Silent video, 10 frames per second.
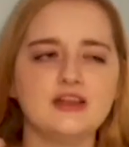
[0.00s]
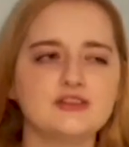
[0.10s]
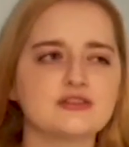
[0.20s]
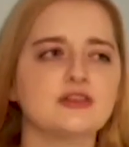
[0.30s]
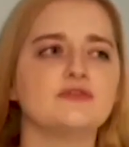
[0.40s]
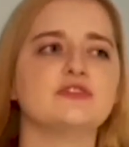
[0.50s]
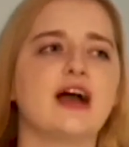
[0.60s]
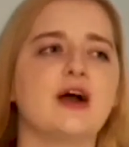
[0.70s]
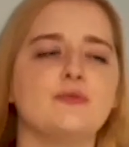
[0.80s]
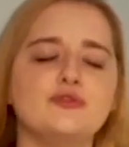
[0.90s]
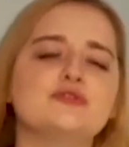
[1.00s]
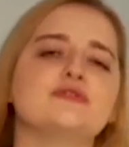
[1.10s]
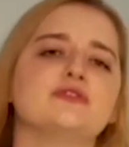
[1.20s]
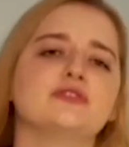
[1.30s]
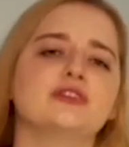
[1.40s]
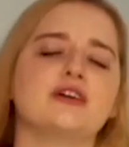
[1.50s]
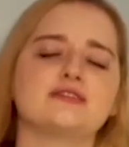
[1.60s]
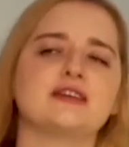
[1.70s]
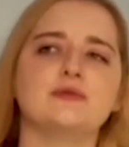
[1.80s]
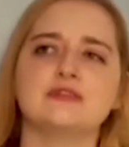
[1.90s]
I just loved how beautiful the art
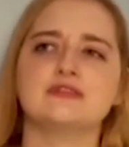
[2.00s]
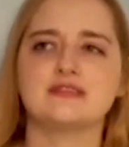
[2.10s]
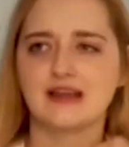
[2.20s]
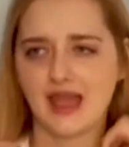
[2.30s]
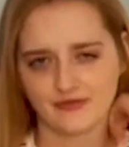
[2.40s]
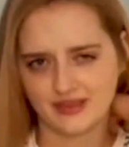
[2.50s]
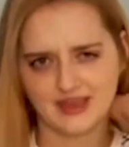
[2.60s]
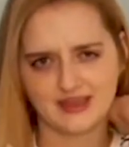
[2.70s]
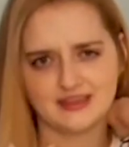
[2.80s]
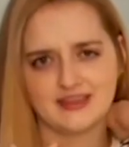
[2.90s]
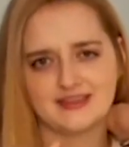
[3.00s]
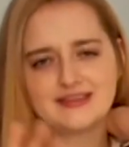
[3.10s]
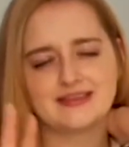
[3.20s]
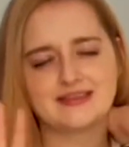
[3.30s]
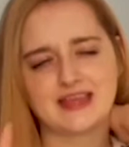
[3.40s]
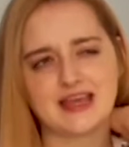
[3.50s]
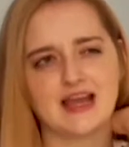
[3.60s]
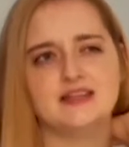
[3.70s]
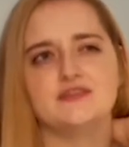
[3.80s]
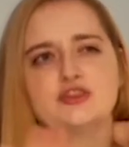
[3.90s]
style was and everything that they
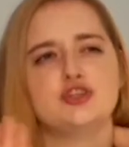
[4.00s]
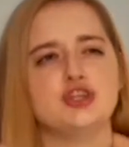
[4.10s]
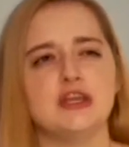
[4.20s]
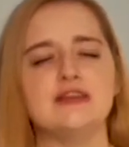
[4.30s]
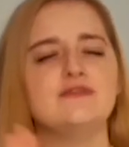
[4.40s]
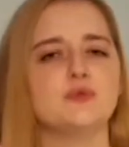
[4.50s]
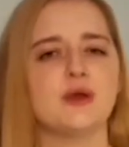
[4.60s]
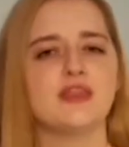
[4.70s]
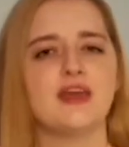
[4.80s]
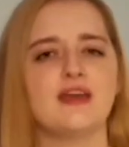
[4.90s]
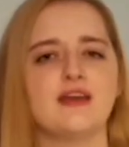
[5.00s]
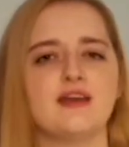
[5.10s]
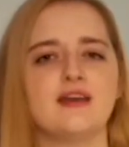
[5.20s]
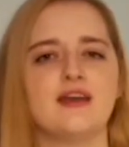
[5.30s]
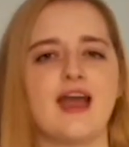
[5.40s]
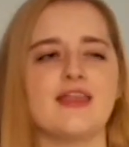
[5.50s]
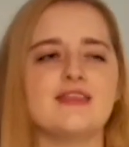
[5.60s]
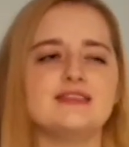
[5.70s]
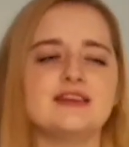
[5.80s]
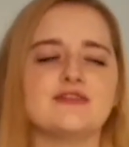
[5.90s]
kind of achieved with it and
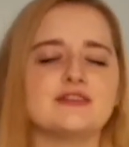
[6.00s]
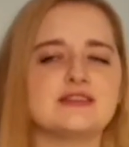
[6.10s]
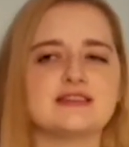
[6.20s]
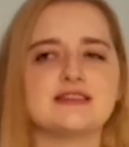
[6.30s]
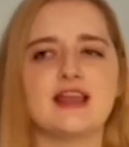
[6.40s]
the differences in their